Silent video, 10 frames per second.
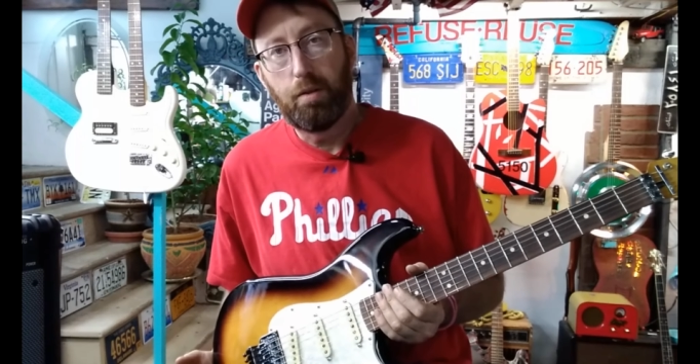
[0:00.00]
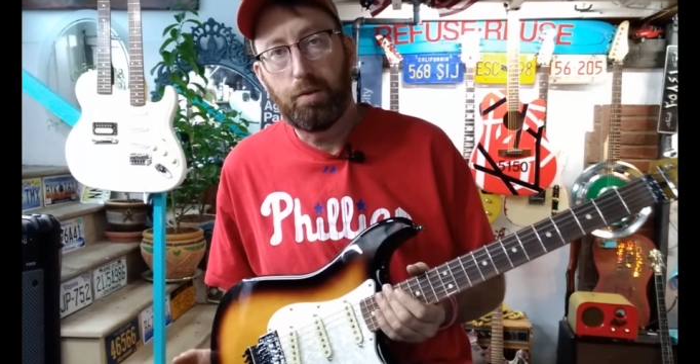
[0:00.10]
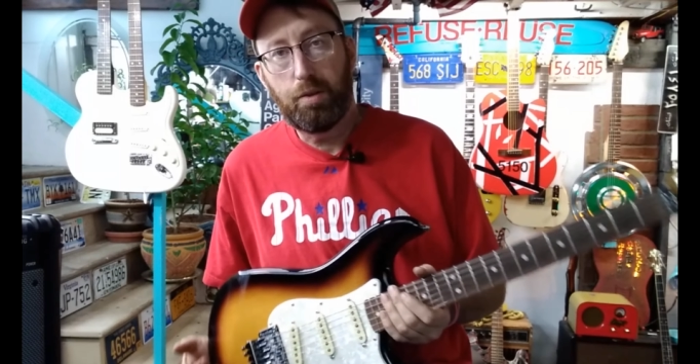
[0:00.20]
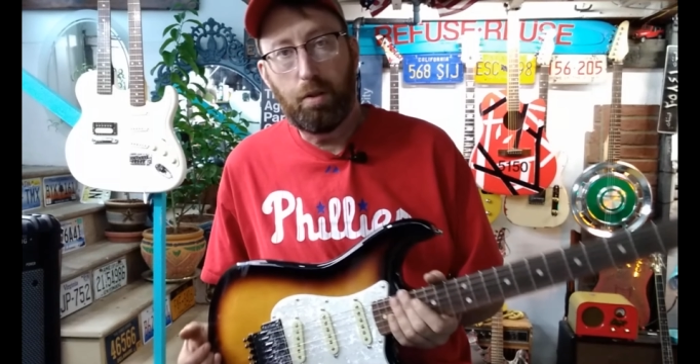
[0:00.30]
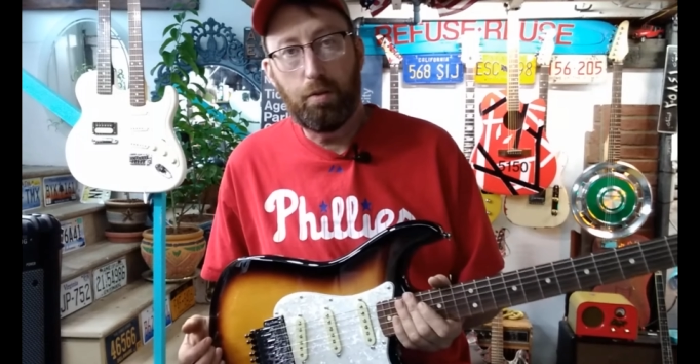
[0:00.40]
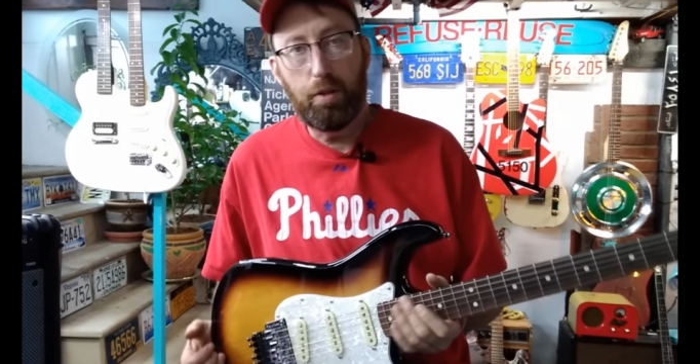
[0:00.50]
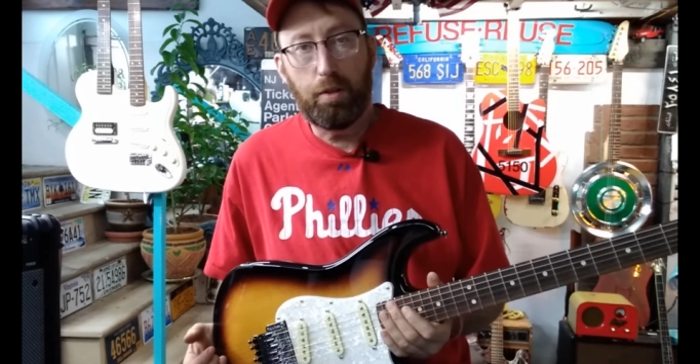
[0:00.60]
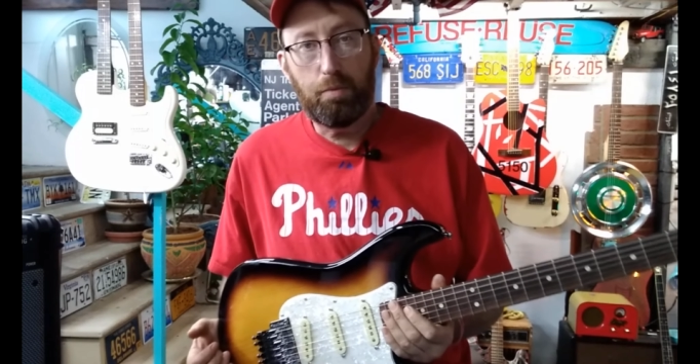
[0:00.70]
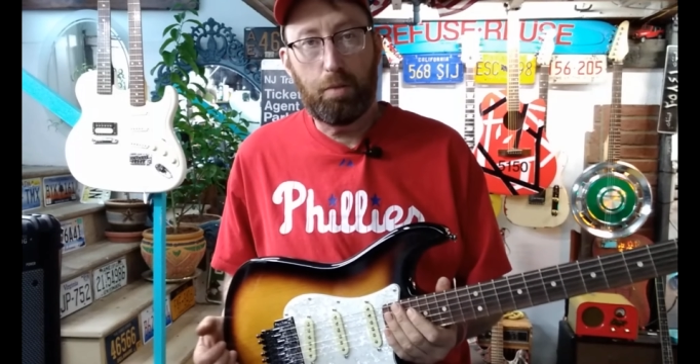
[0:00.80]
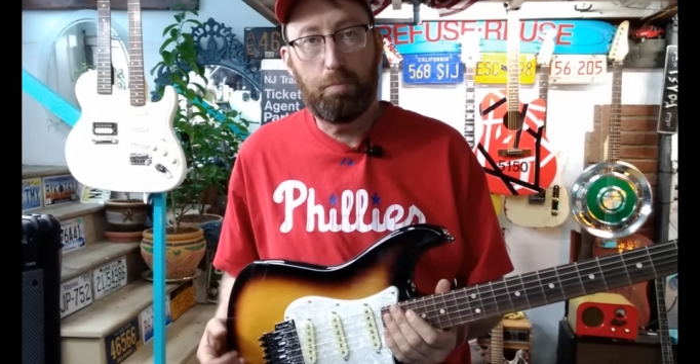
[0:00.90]
So
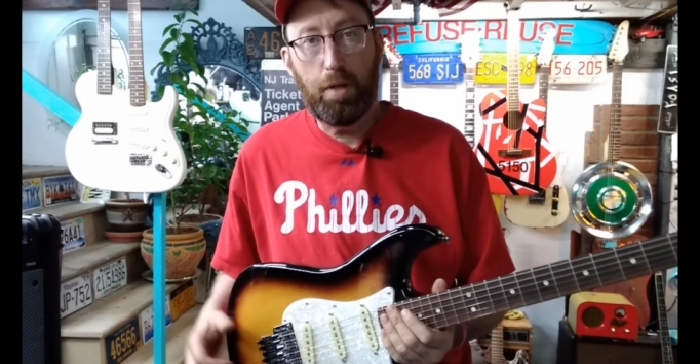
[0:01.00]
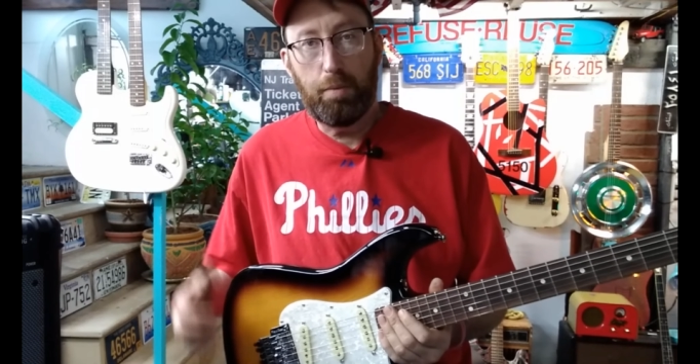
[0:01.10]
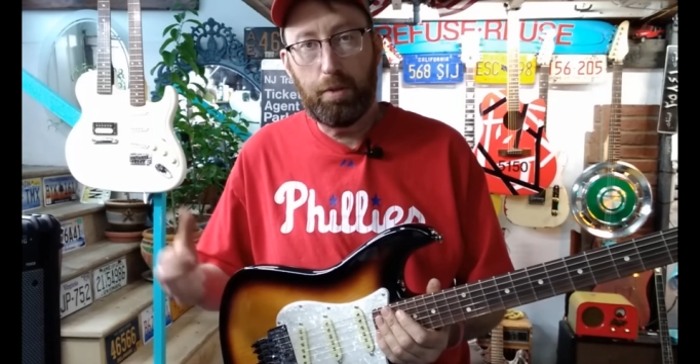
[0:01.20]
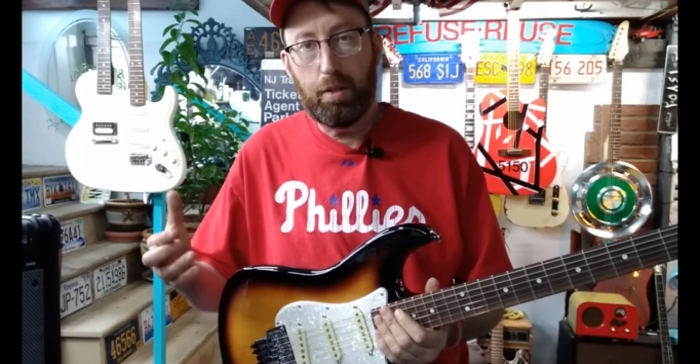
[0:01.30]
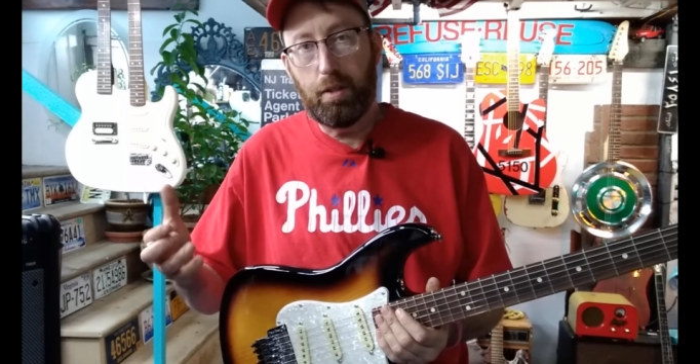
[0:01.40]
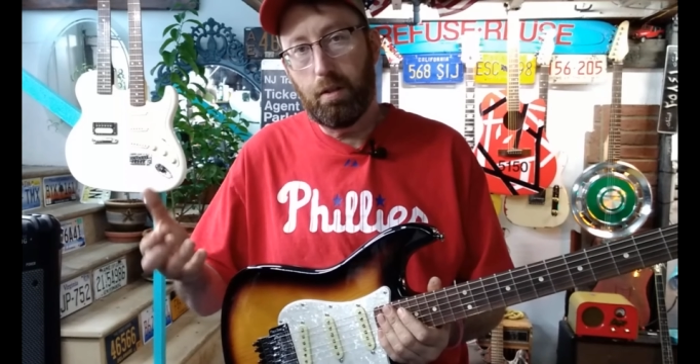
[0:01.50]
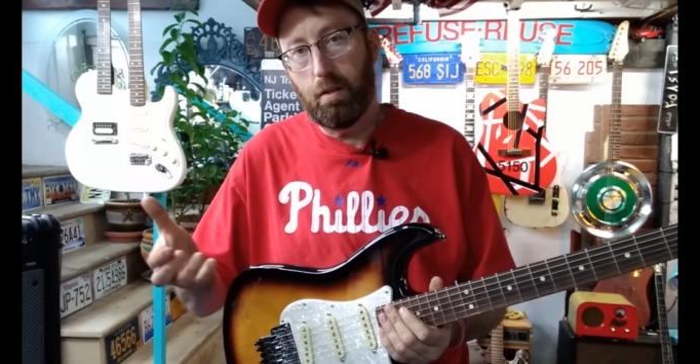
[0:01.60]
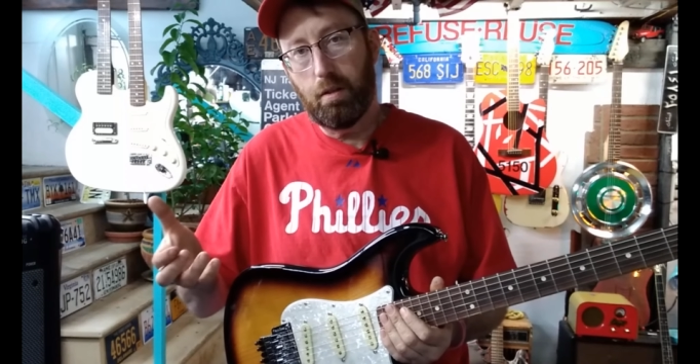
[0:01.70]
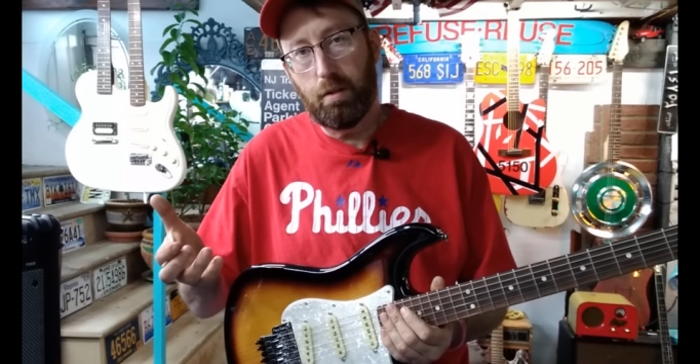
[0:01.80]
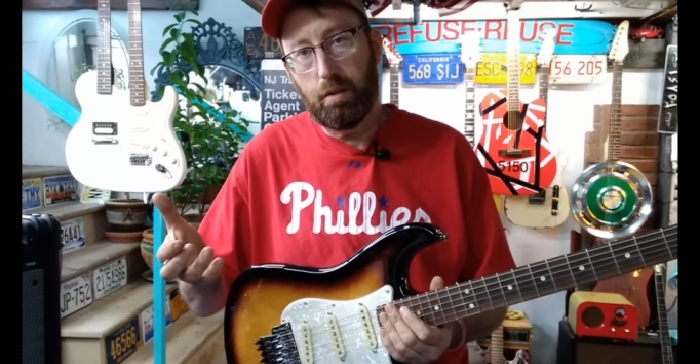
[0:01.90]
you can probably
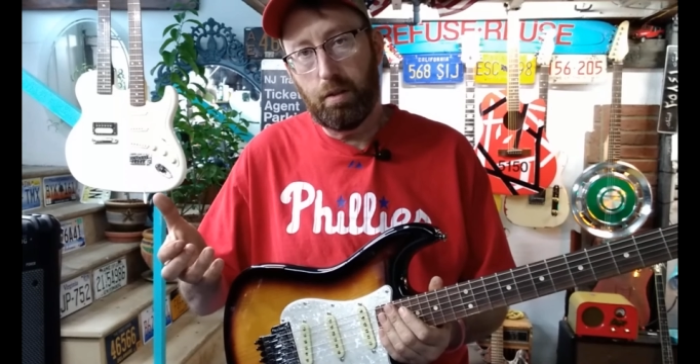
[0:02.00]
hear,